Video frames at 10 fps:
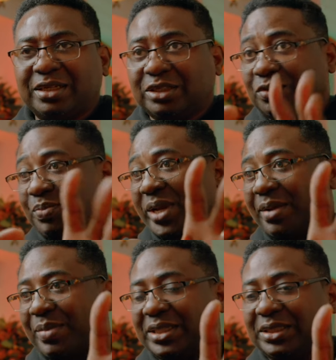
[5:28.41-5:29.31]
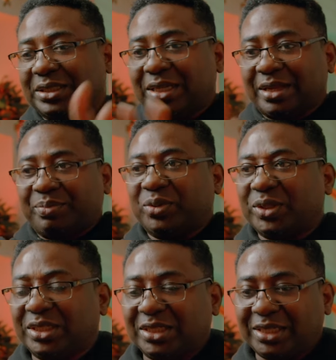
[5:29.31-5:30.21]
the two Blackmagic, and
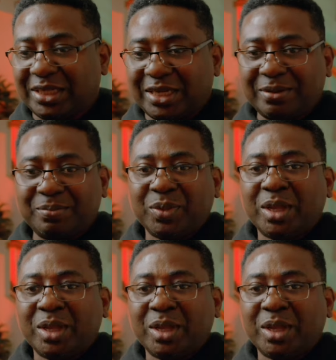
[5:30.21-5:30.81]
put it in here.